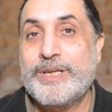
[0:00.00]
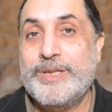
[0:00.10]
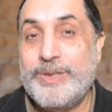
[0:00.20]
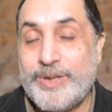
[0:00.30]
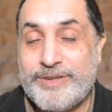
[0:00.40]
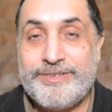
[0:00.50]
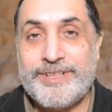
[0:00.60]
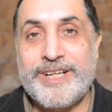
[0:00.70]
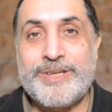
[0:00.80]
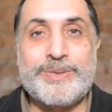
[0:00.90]
not
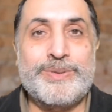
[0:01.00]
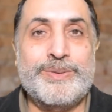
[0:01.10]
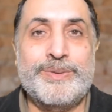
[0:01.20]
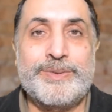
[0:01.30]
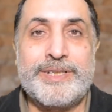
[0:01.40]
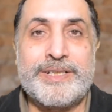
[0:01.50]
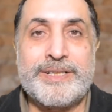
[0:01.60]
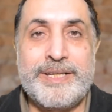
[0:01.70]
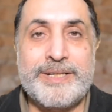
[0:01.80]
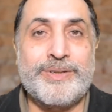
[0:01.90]
forget to
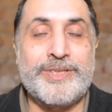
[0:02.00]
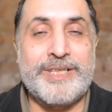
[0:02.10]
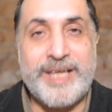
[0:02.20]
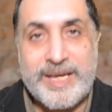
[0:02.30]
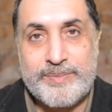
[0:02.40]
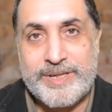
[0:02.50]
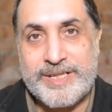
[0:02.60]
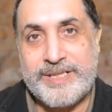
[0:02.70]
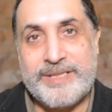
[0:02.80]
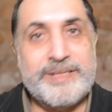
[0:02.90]
click on the like
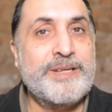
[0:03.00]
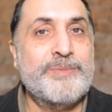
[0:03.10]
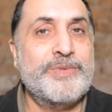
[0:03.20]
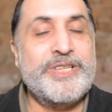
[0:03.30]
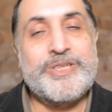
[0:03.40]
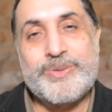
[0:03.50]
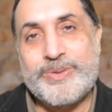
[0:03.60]
button. Please do